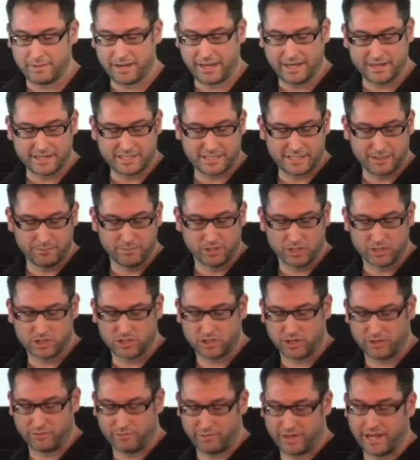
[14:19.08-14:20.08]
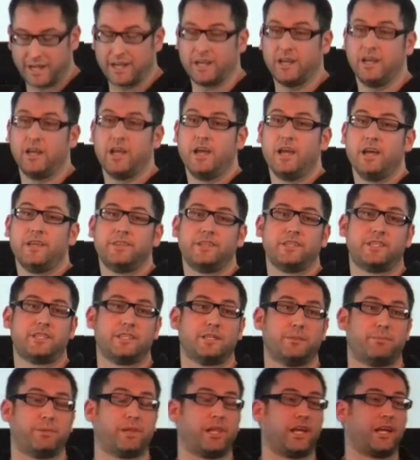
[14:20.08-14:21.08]
In a similar sort of vein, this
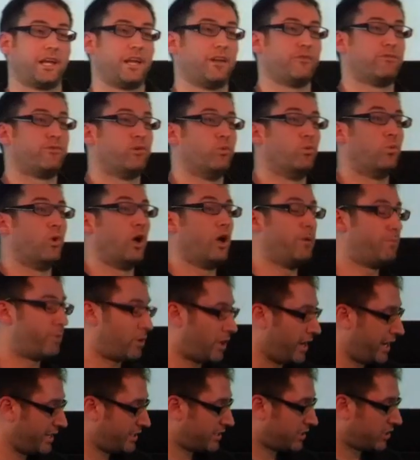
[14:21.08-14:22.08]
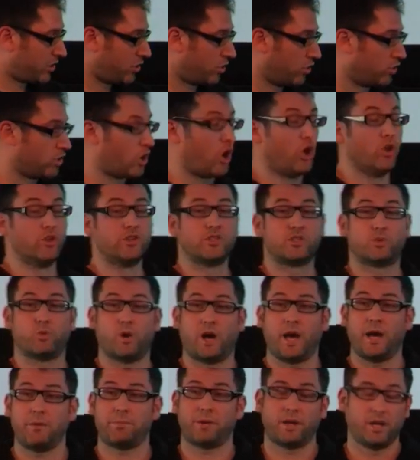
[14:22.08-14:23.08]
is a plugin for WordPress called
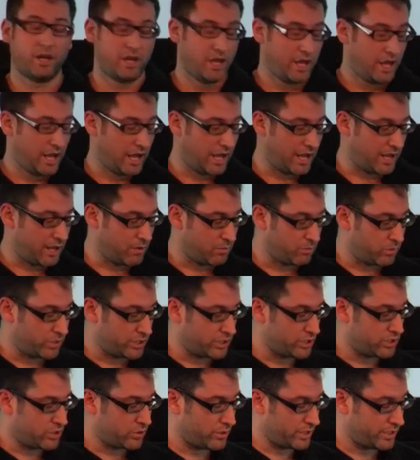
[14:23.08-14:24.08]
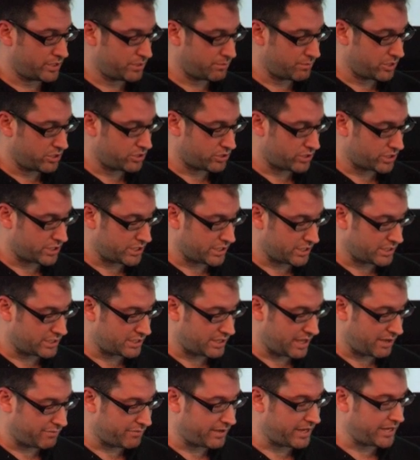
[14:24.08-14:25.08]
OnSwipe, which is doing some interesting
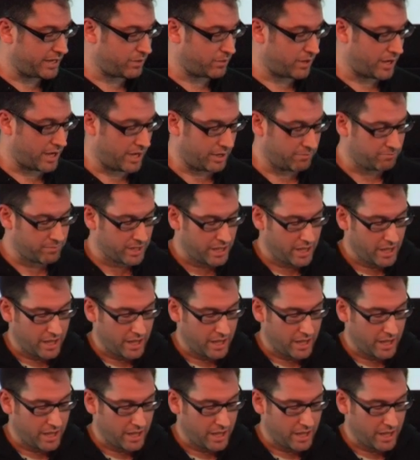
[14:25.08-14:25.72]
stuff anyway.